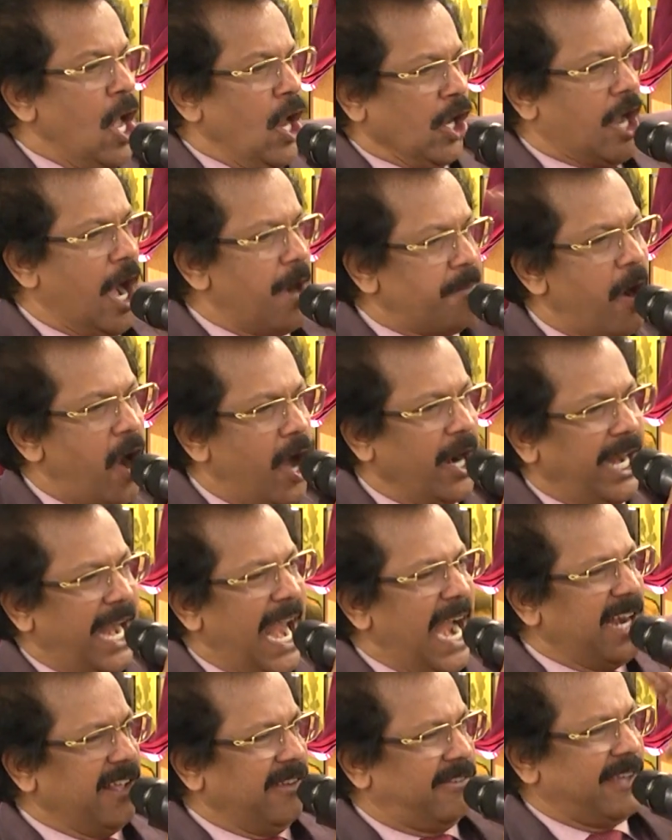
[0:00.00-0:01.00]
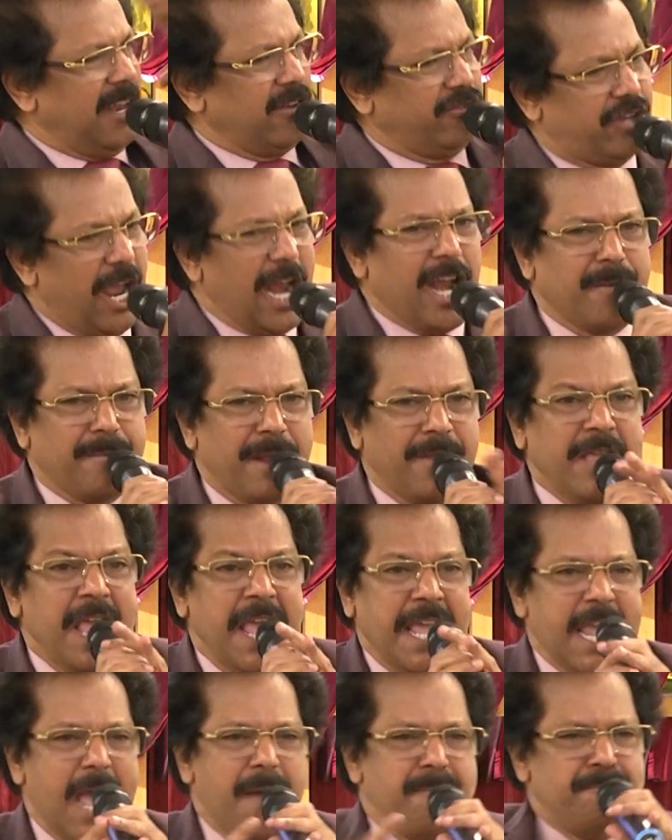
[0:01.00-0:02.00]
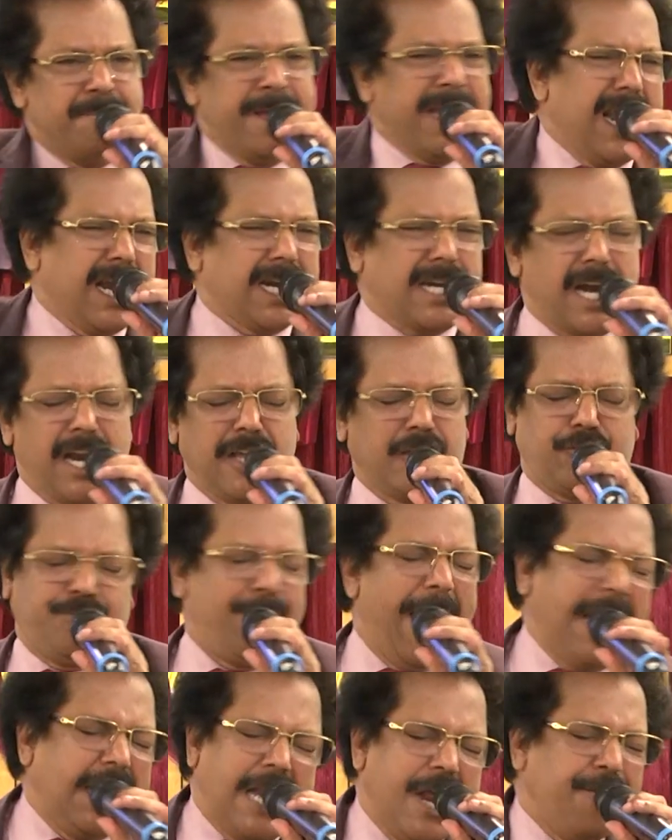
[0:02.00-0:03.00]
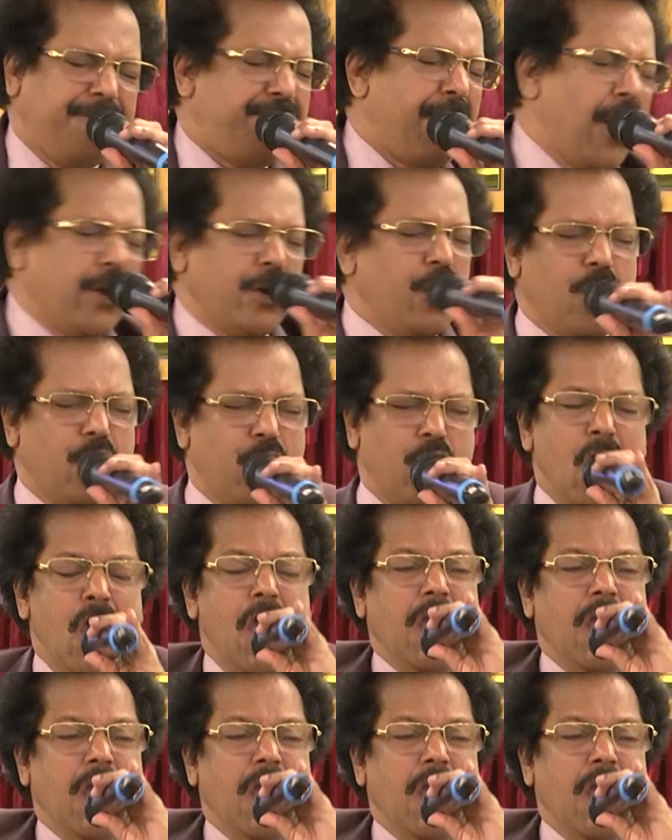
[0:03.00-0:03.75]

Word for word: Come on, ladies and gentlemen. A miracle is waiting for you.